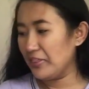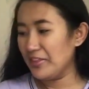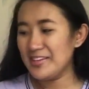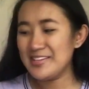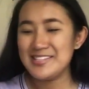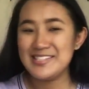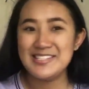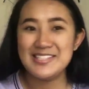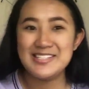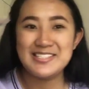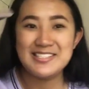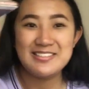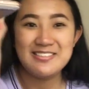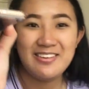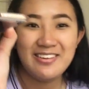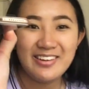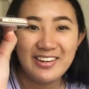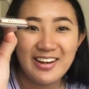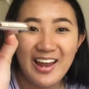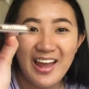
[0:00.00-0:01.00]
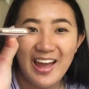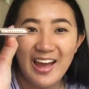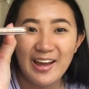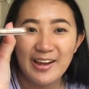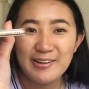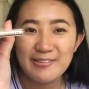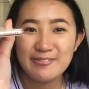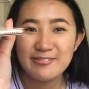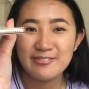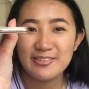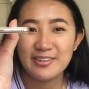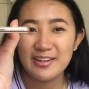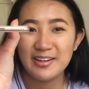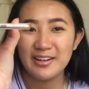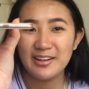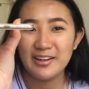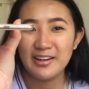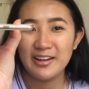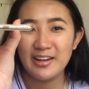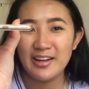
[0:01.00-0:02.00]
this does not have
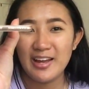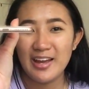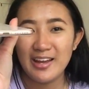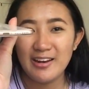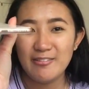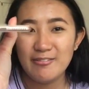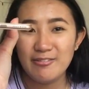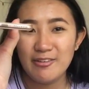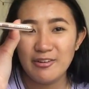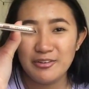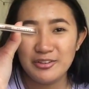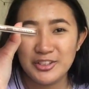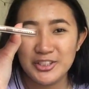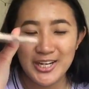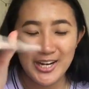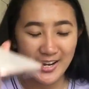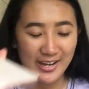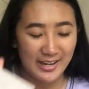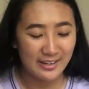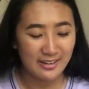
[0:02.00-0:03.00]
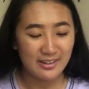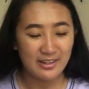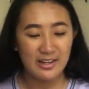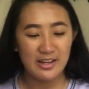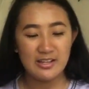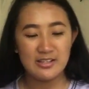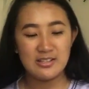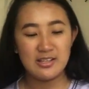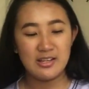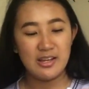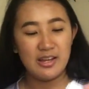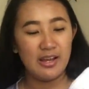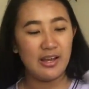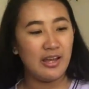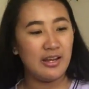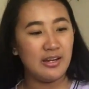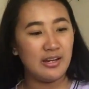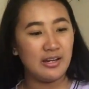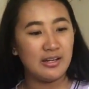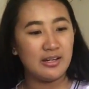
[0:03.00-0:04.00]
a headphone jack,
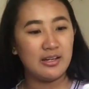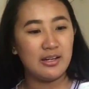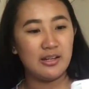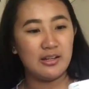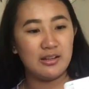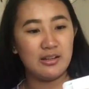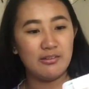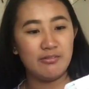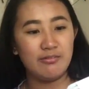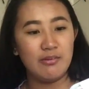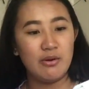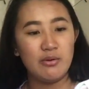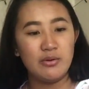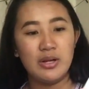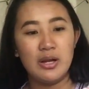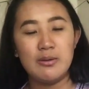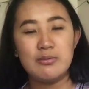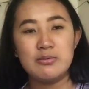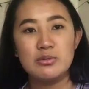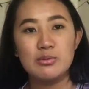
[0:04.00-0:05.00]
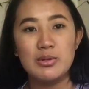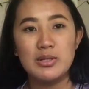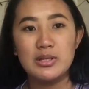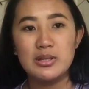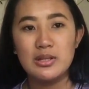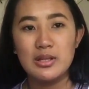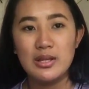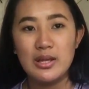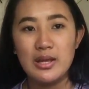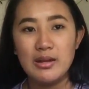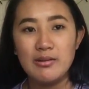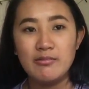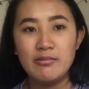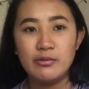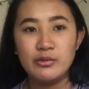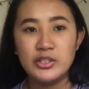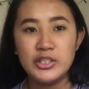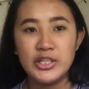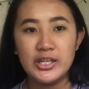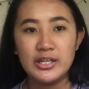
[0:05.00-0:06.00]
and the phone comes with the
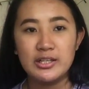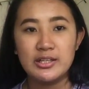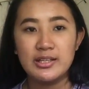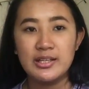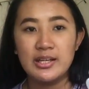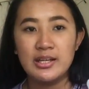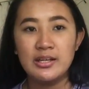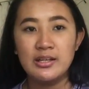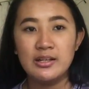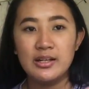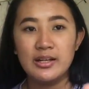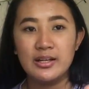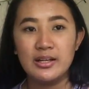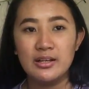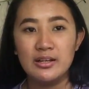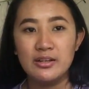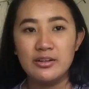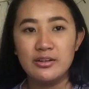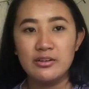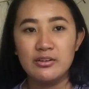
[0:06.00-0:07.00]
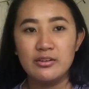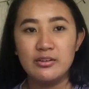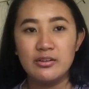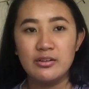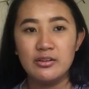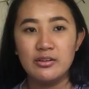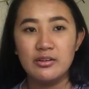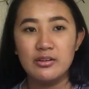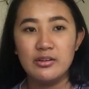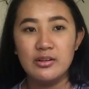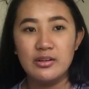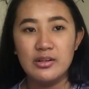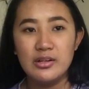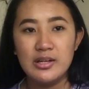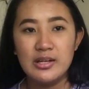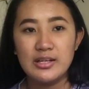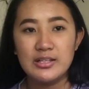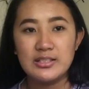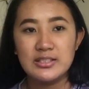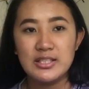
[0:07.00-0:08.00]
headphone jack thing, like a little
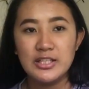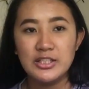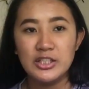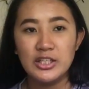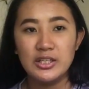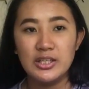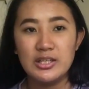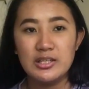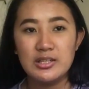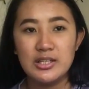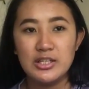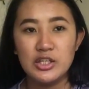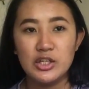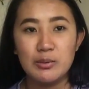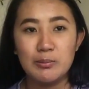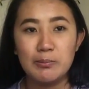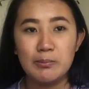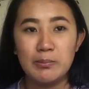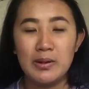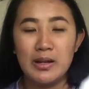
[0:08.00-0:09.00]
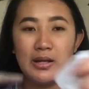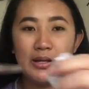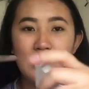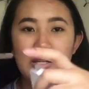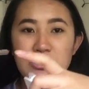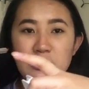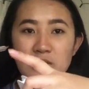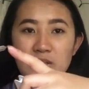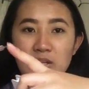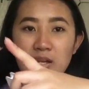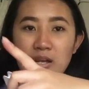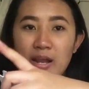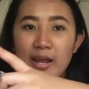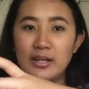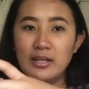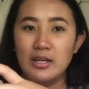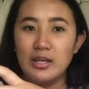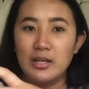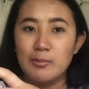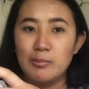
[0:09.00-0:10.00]
extension thing that you can plug into the
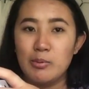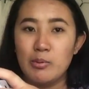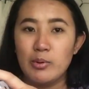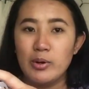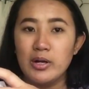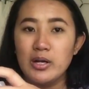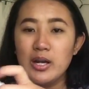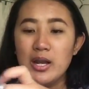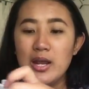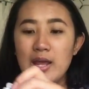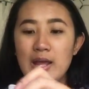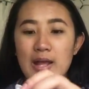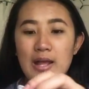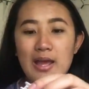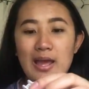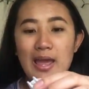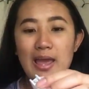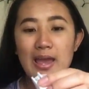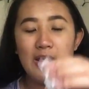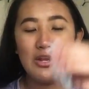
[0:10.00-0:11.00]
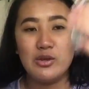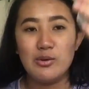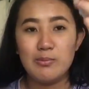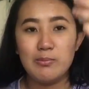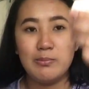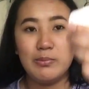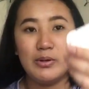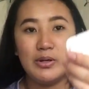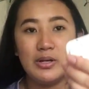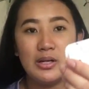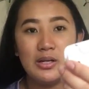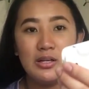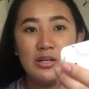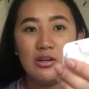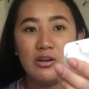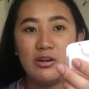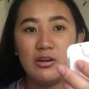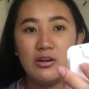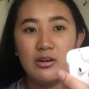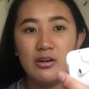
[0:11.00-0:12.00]
lightning port, and you put in
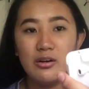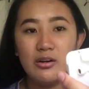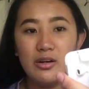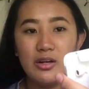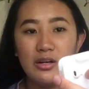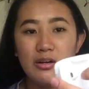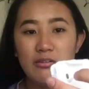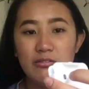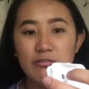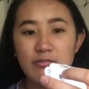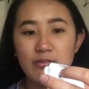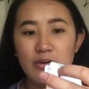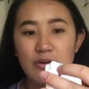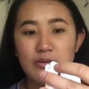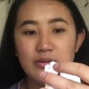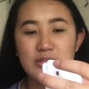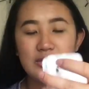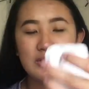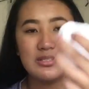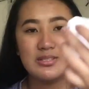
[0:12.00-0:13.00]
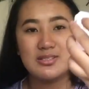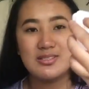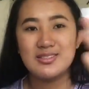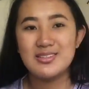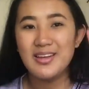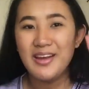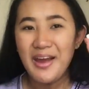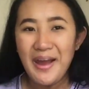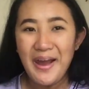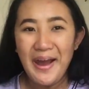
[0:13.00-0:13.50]
your earphones